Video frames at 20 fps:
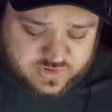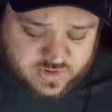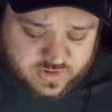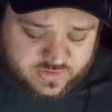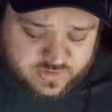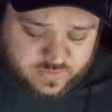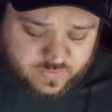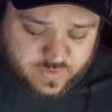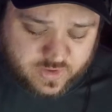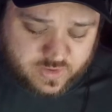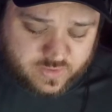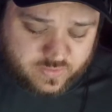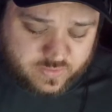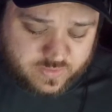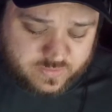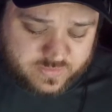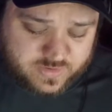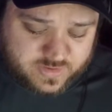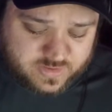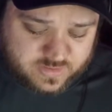she's also Wonder
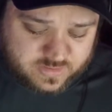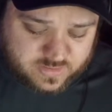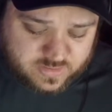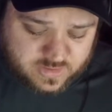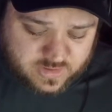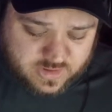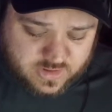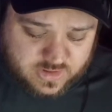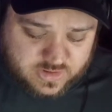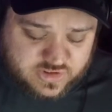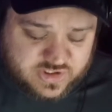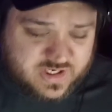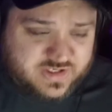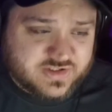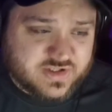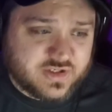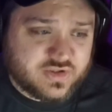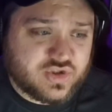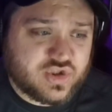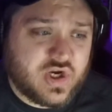Woman. She
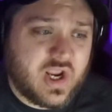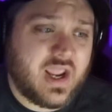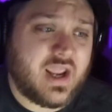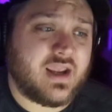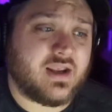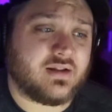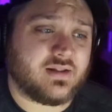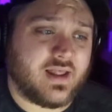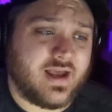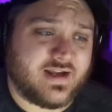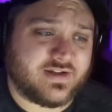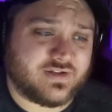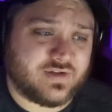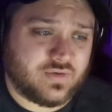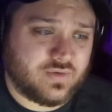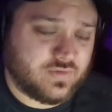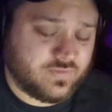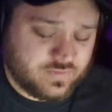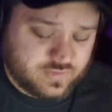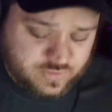has a chain
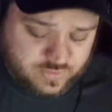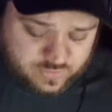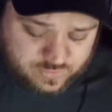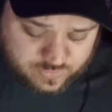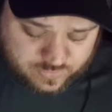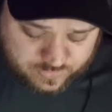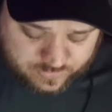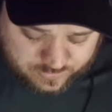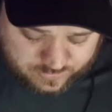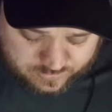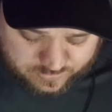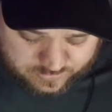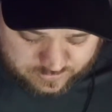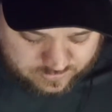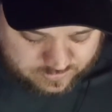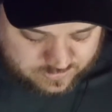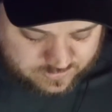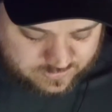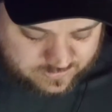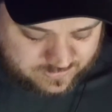lasso of truth.
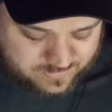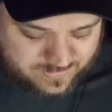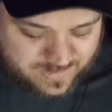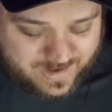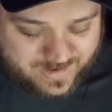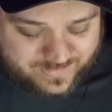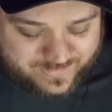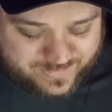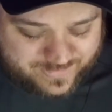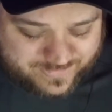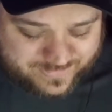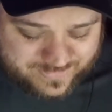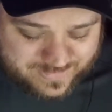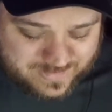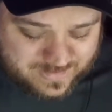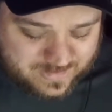I don't know.